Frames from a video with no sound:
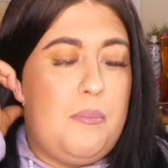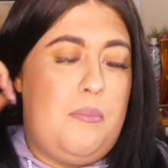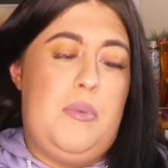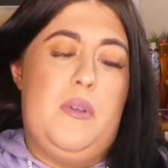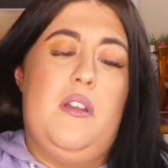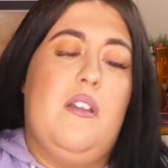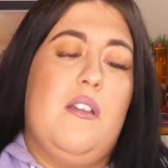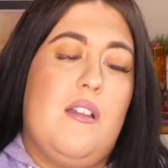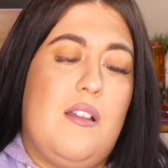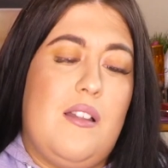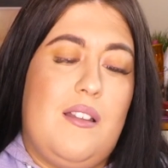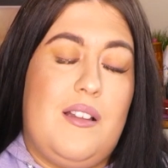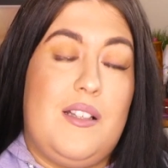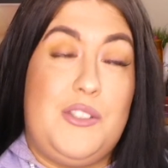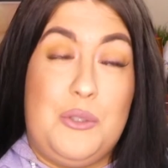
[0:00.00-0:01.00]
But
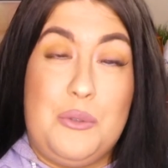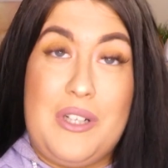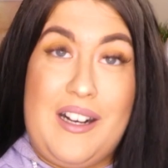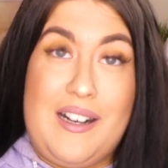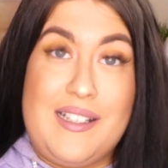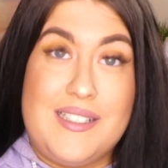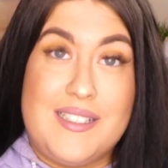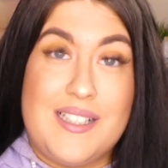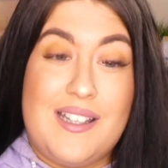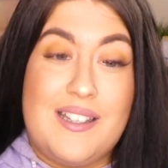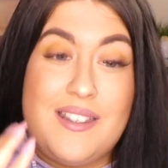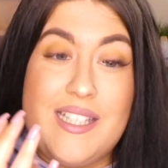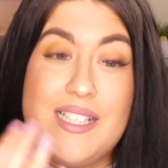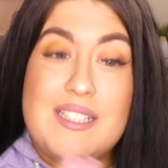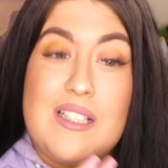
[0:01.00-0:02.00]
you guys,
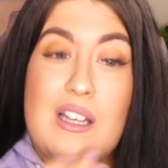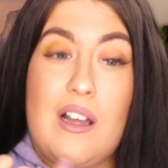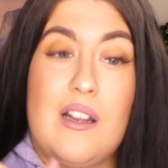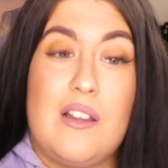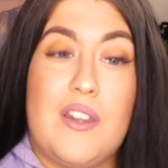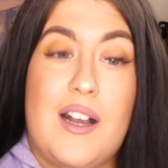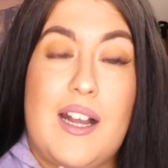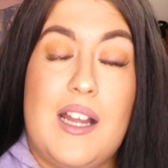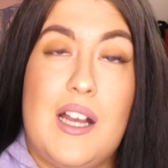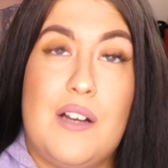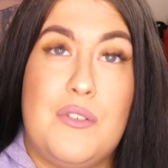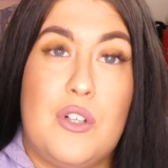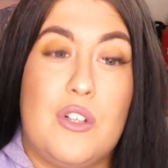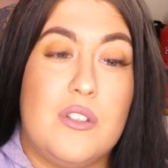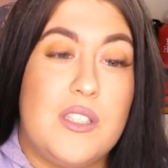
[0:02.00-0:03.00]
this colour that I
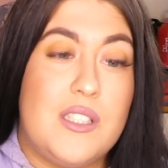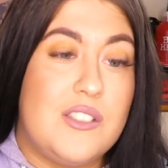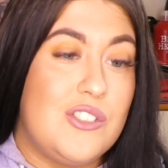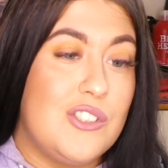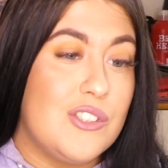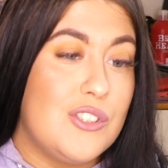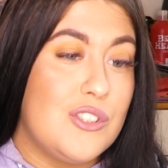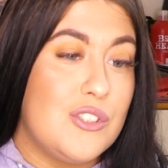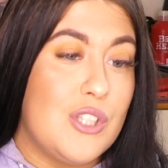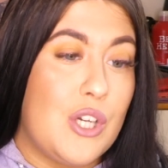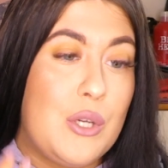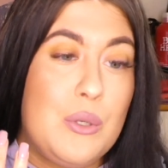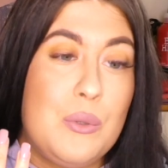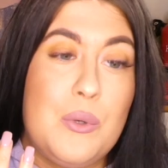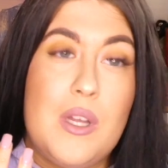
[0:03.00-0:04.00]
have on is just
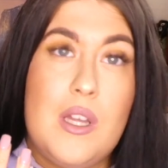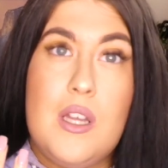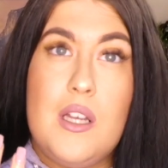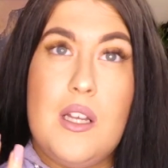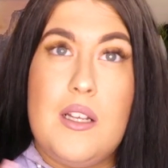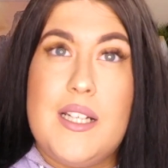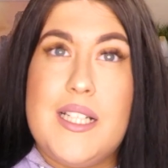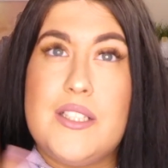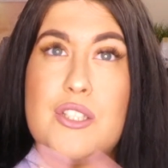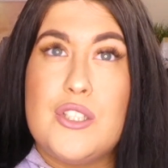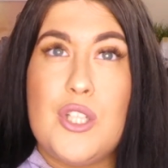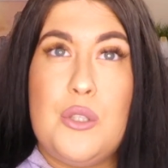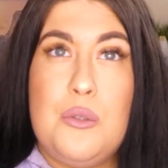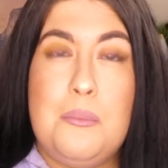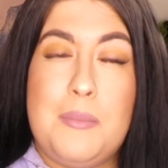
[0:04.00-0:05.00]
so, it's
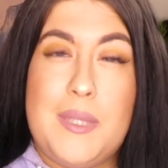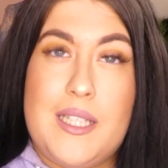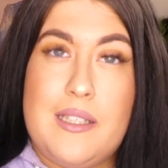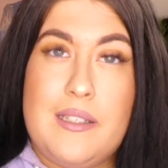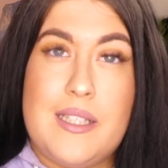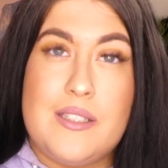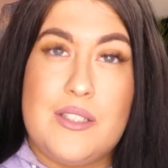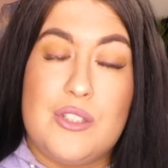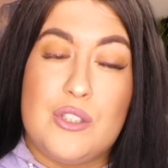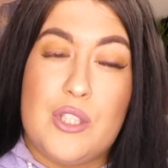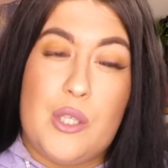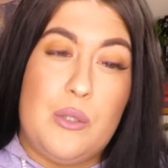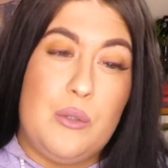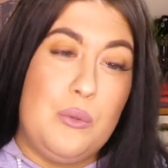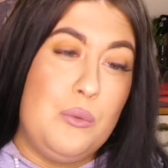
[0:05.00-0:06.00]
so me, it's
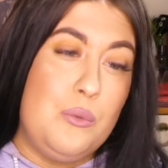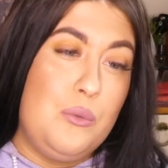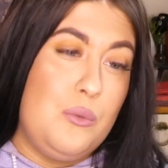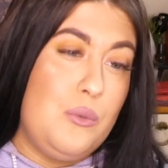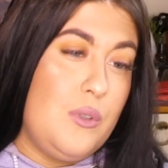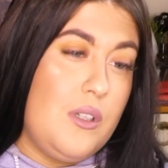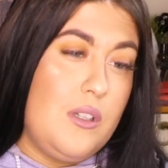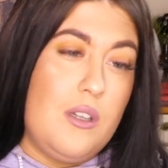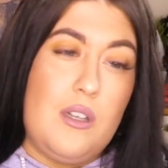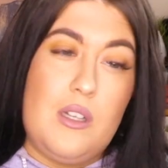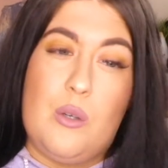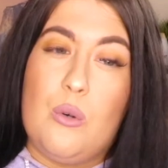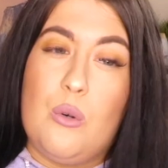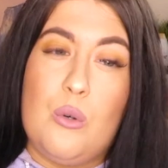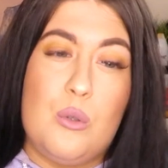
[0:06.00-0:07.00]
so
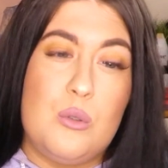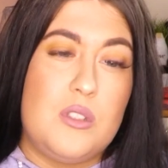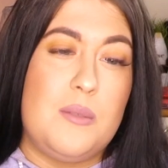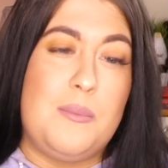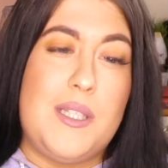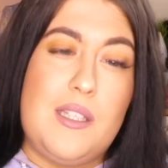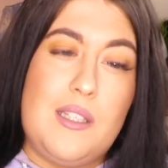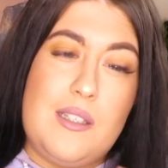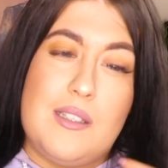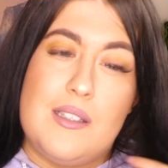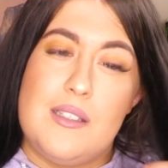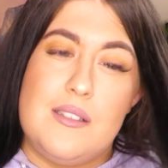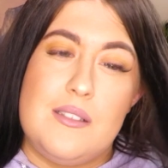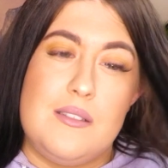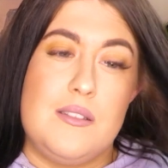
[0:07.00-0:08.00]
autumny
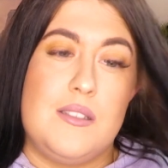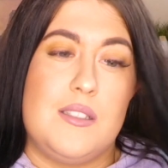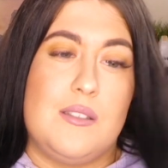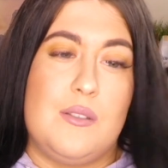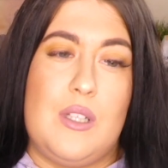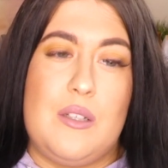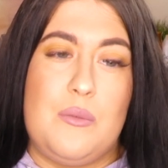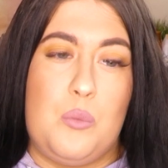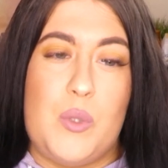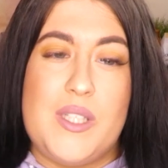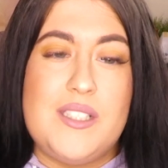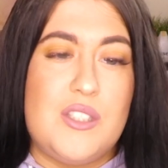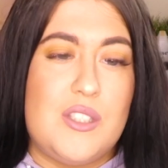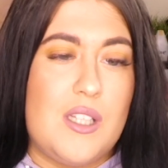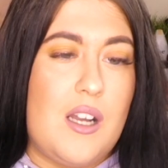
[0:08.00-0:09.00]
and, and
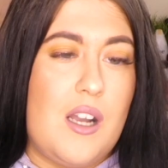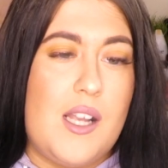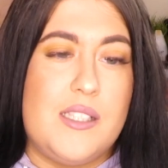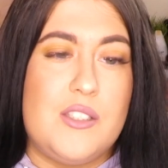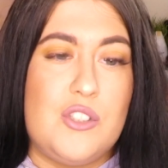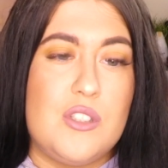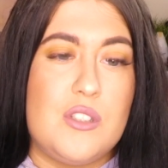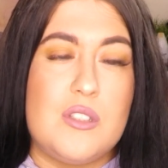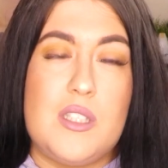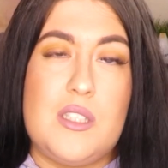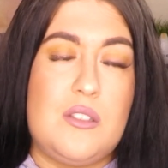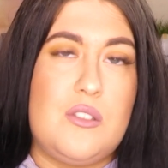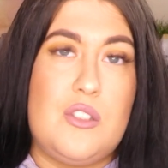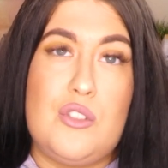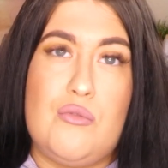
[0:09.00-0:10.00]
winter. It's just,
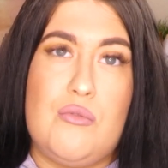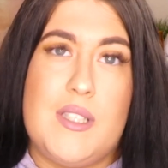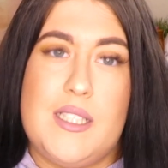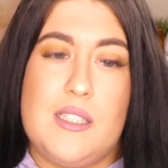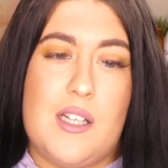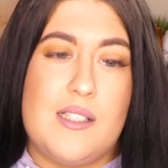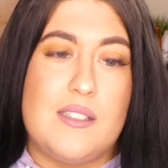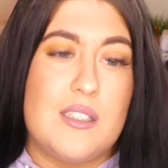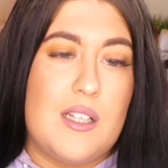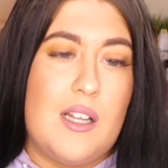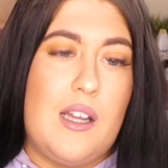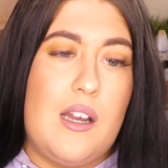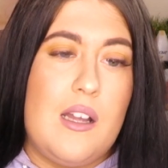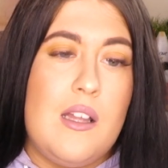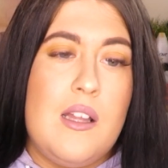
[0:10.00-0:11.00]
it's just really nice
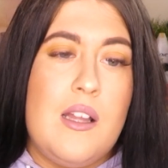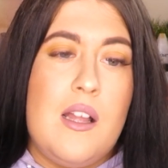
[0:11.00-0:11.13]
colour.